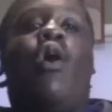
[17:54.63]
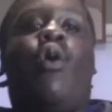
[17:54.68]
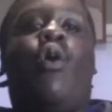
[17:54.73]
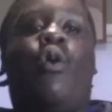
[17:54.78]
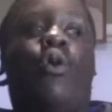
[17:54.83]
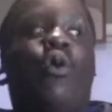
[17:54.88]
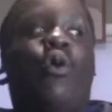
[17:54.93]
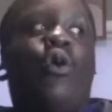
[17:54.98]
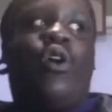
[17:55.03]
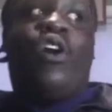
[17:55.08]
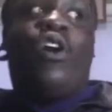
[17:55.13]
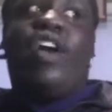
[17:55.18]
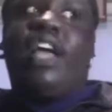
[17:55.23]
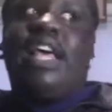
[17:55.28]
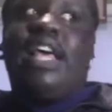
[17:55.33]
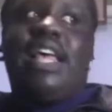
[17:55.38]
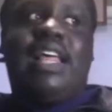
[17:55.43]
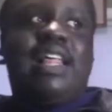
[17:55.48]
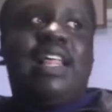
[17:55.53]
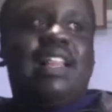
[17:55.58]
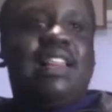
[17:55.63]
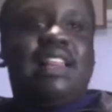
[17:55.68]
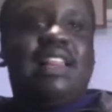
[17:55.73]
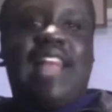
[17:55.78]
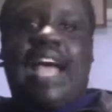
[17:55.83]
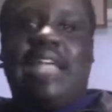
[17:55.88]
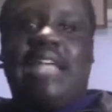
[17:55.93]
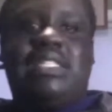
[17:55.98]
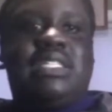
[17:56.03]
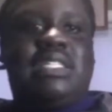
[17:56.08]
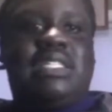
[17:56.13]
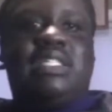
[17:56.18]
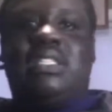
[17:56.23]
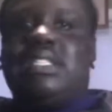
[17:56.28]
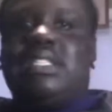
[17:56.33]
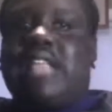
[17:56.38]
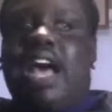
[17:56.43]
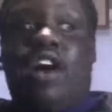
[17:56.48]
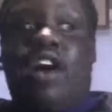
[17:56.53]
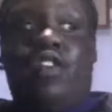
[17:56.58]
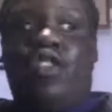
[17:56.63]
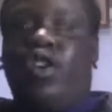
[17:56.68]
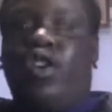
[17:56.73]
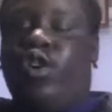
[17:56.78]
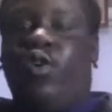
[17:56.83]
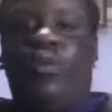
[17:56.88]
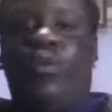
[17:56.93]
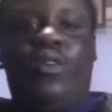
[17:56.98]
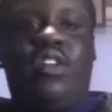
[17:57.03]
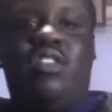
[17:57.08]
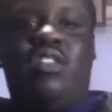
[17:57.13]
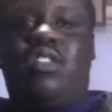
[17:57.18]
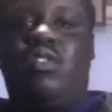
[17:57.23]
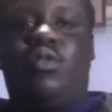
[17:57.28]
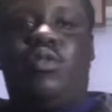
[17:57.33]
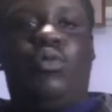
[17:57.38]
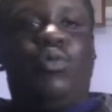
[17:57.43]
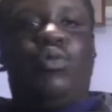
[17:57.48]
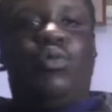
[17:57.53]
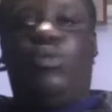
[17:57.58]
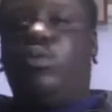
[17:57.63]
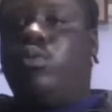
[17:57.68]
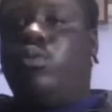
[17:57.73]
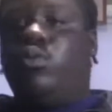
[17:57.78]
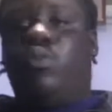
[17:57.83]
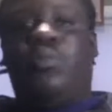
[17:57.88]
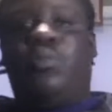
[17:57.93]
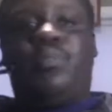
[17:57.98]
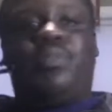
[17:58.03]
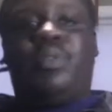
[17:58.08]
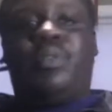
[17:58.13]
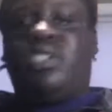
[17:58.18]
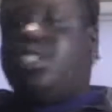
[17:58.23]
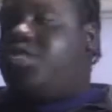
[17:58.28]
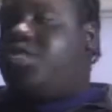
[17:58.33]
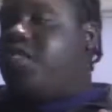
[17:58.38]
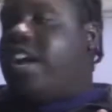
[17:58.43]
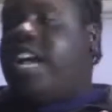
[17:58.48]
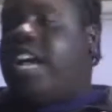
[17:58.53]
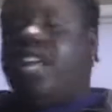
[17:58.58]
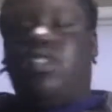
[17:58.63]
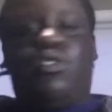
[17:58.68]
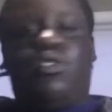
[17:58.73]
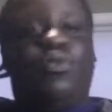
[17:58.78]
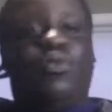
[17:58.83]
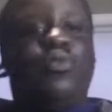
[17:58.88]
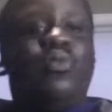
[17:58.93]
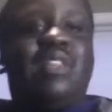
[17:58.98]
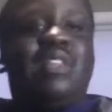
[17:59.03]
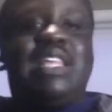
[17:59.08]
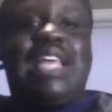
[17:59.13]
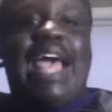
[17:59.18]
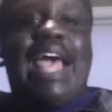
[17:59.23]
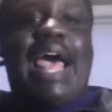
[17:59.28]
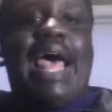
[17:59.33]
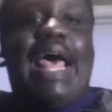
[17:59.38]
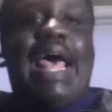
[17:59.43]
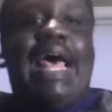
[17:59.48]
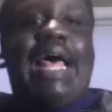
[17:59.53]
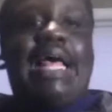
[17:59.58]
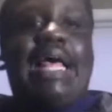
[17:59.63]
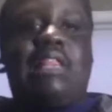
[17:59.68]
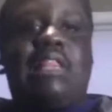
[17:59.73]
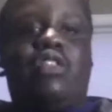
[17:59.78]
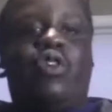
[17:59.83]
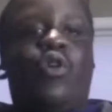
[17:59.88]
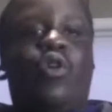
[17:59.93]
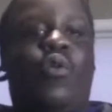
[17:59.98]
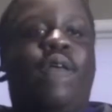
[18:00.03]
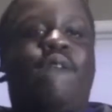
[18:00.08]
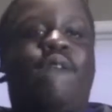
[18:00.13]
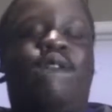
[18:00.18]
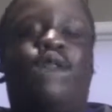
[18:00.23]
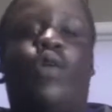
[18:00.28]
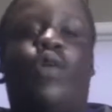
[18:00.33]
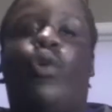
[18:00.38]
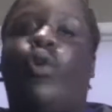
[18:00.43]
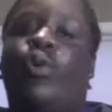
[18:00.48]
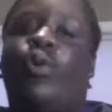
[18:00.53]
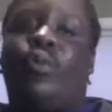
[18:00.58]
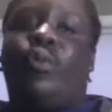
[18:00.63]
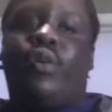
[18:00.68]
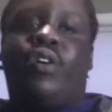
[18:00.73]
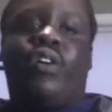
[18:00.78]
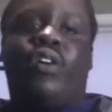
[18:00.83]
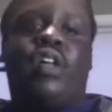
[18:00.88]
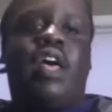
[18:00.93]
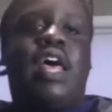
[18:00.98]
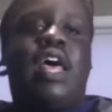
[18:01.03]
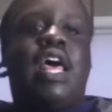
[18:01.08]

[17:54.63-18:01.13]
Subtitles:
Or is that just how they're going to portray Susie as going forward?